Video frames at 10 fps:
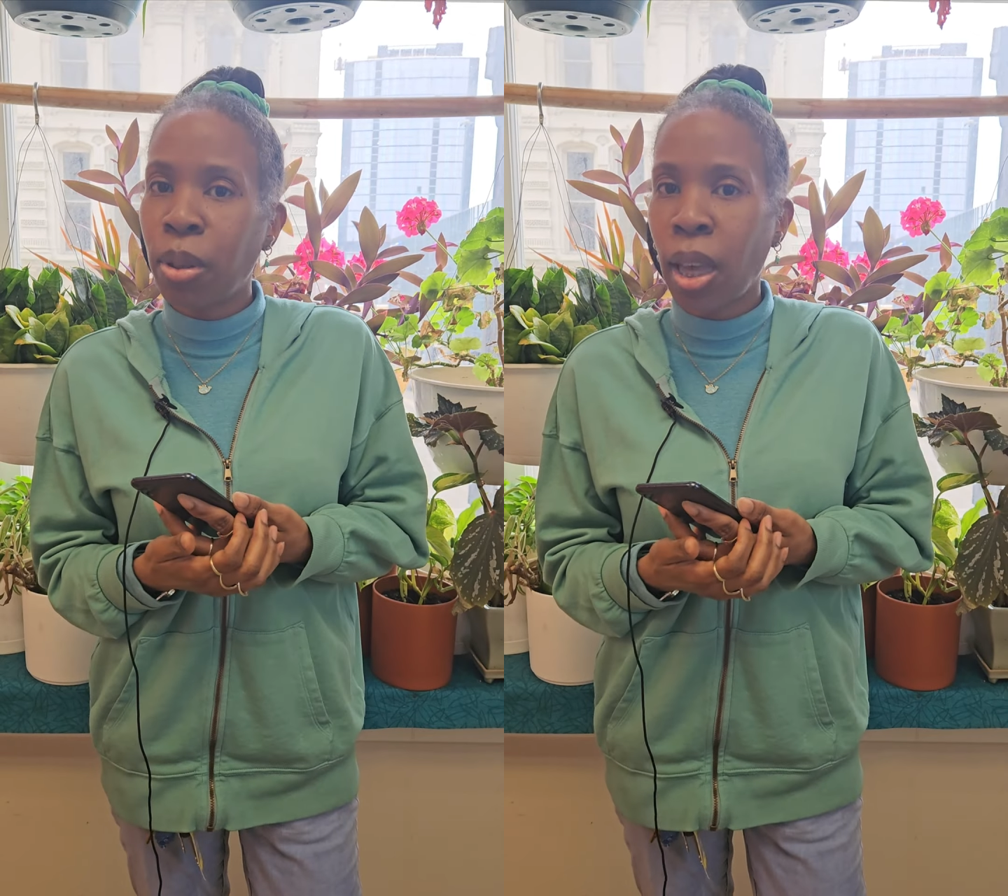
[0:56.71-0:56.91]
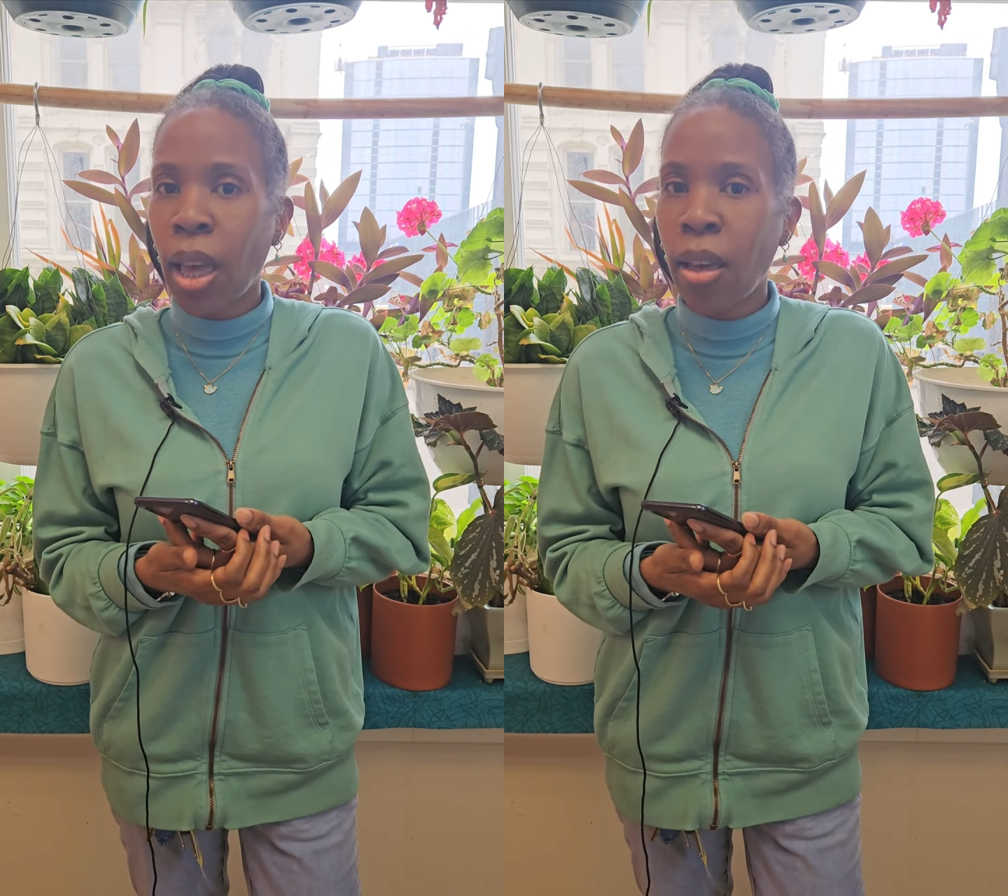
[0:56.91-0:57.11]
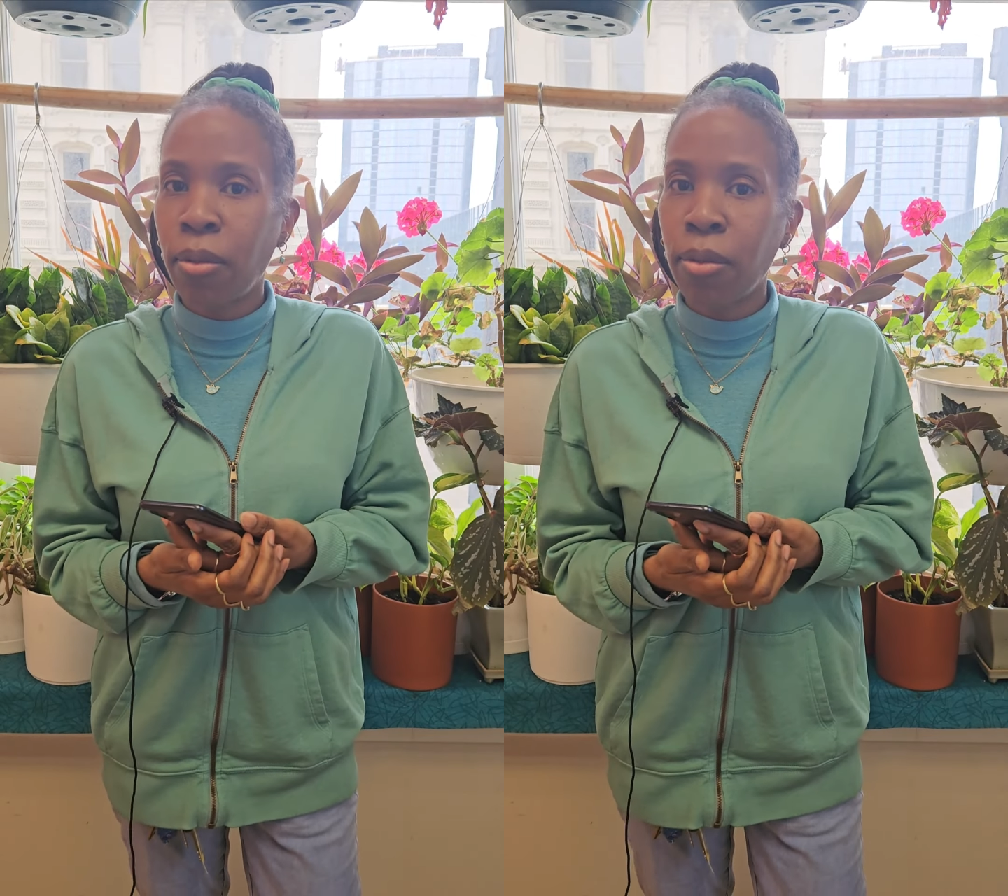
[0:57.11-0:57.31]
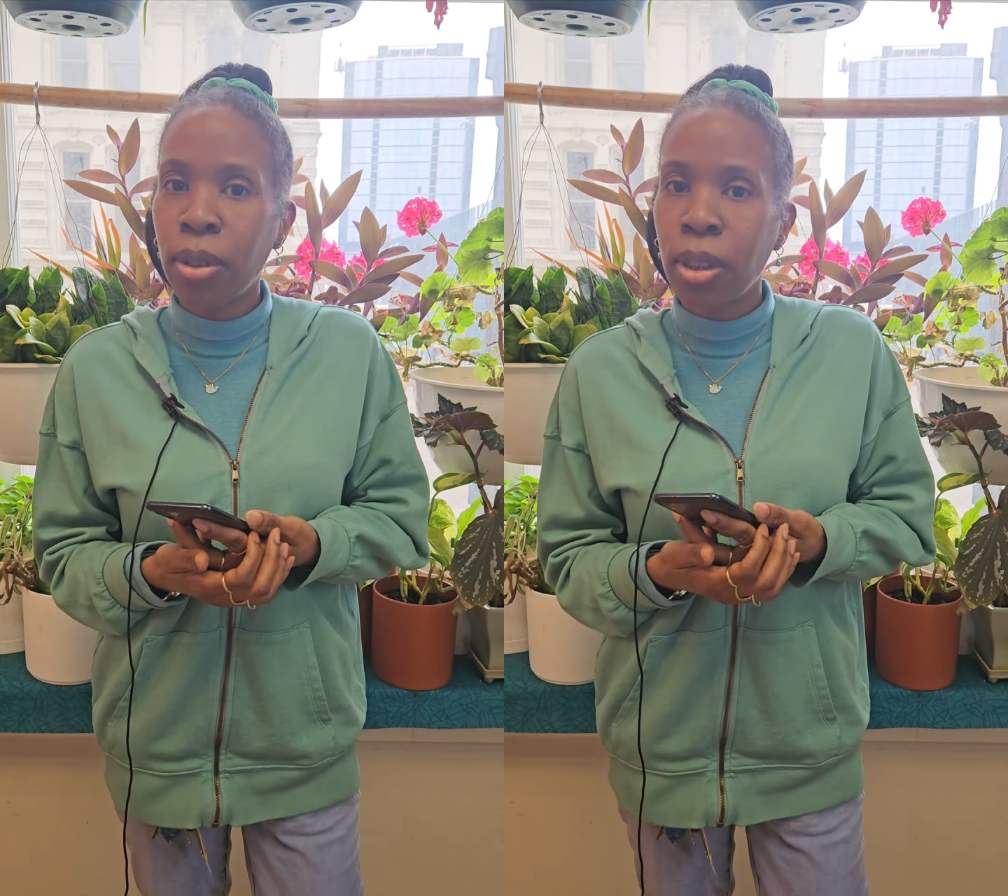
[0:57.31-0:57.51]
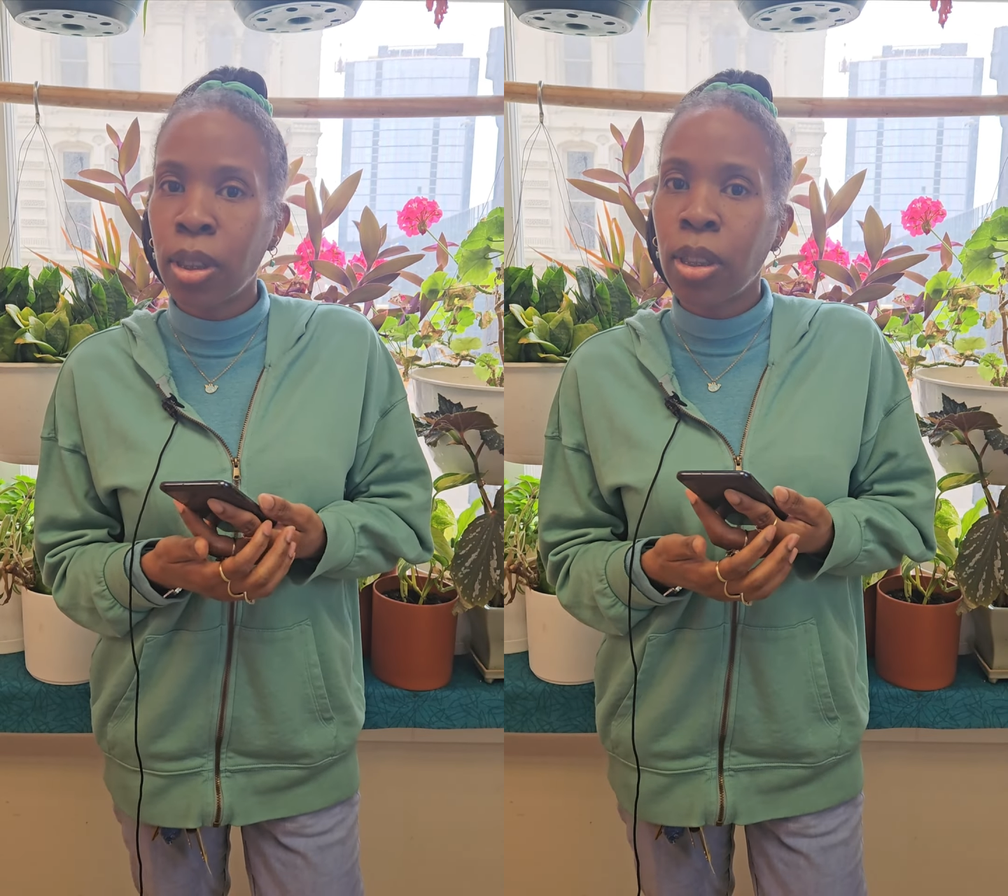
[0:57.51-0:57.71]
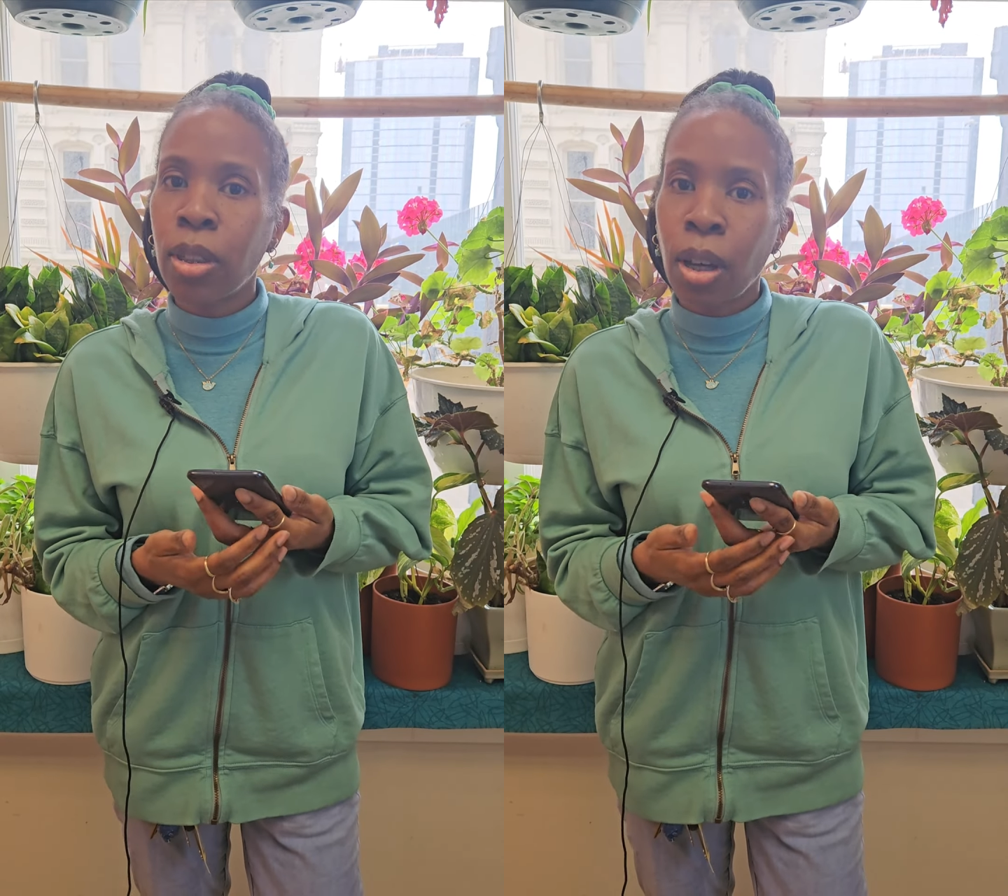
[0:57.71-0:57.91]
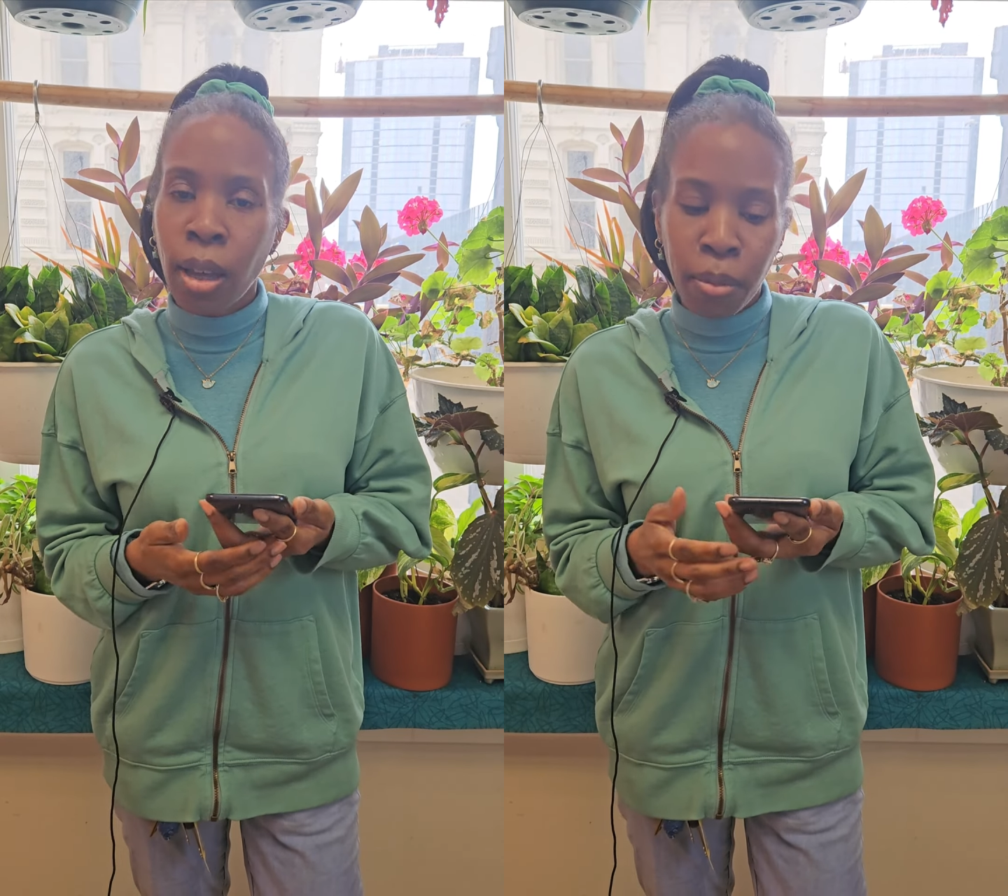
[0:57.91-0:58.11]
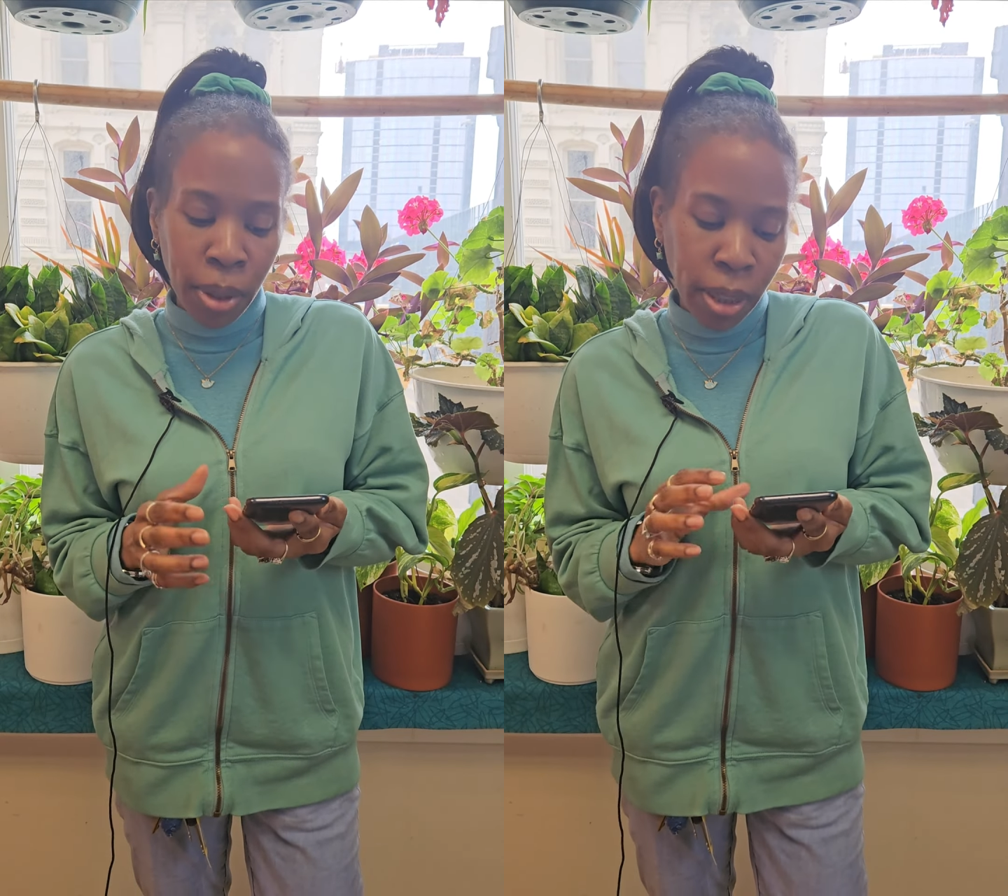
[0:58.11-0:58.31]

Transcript: we have. We